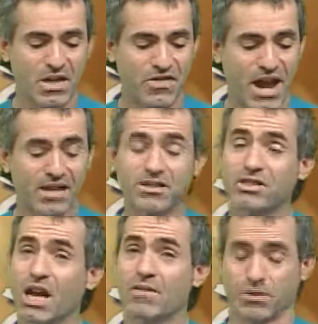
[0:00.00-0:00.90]
They
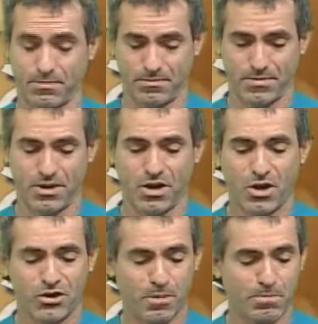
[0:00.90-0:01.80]
discovered
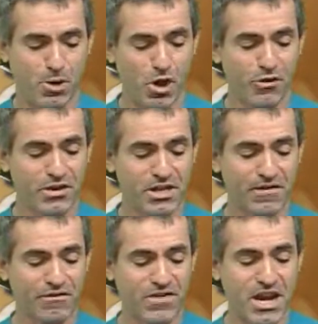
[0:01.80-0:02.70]
the bulletin
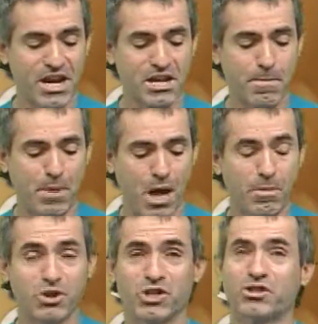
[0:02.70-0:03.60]
that feeds and
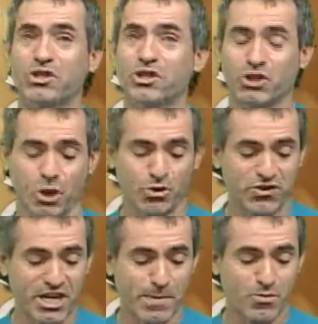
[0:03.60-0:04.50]
publishes the
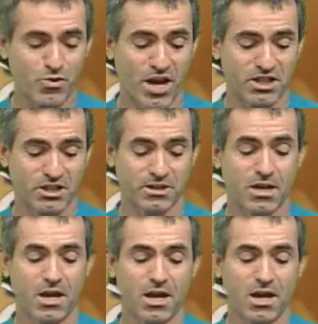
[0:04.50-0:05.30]
Associated Press